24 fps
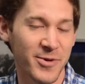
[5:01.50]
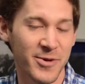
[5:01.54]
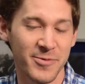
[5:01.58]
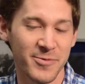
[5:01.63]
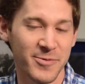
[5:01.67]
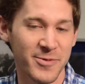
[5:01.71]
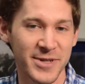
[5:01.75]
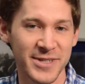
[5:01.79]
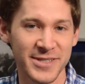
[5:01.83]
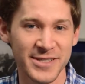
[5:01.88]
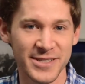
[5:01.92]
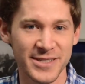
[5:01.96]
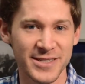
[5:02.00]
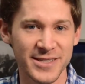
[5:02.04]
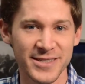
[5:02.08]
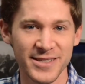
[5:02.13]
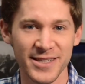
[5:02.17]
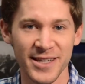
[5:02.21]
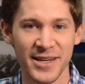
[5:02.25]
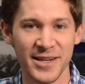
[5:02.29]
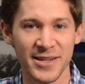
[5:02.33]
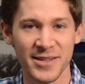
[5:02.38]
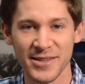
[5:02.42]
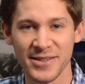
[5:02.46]
We're, we
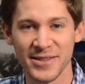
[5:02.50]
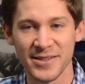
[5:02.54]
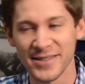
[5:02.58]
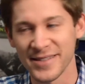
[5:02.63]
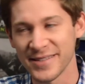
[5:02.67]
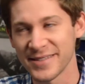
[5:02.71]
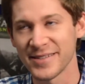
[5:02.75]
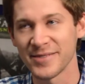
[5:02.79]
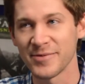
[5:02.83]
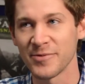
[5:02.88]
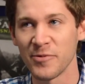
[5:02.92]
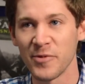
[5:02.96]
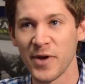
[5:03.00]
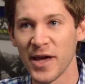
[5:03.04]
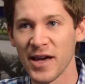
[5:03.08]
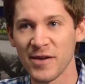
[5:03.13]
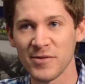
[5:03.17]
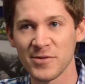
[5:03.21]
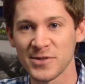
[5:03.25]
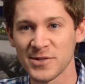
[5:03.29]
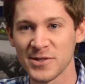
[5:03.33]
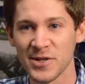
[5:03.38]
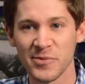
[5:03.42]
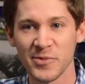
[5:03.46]
just, like, we
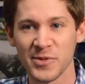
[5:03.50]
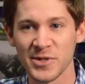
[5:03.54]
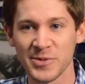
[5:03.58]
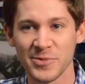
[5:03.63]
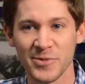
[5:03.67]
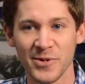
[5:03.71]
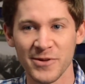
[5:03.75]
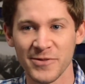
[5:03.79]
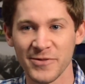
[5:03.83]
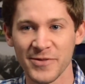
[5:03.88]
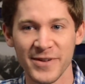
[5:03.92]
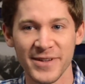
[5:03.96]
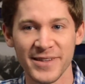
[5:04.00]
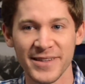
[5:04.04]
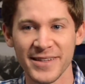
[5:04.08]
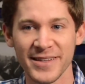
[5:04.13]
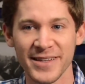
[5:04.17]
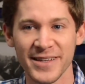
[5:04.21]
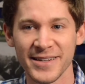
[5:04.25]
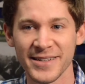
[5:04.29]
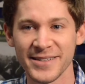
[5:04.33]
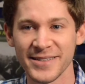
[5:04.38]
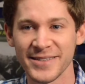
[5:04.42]
have so much more fun than they